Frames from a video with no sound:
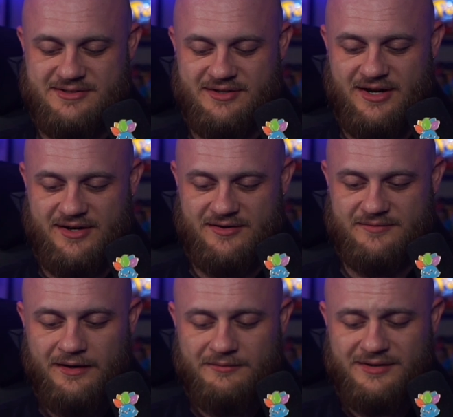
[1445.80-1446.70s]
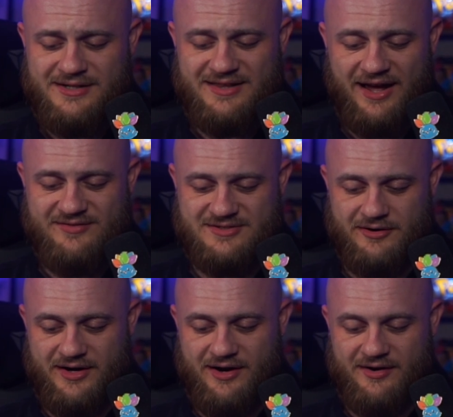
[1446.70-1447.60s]
go. Really need the Ivysaur
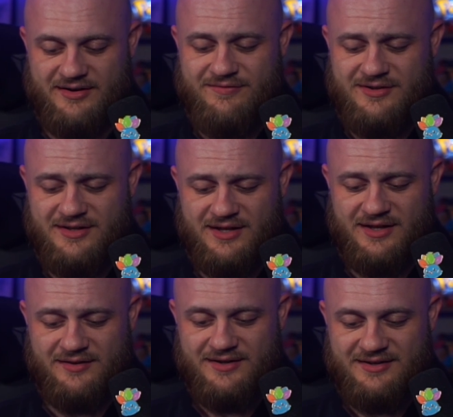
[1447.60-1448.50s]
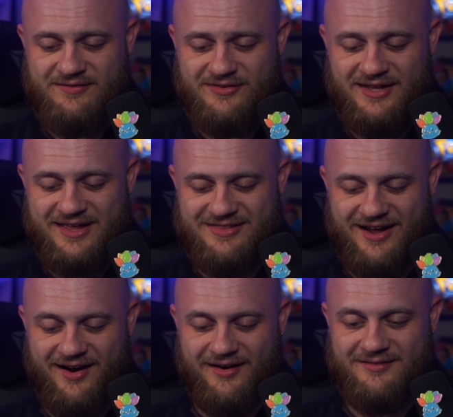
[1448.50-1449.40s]
in here. Definitely in
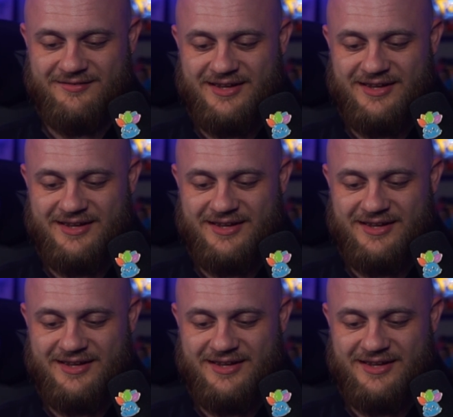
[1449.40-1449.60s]
there.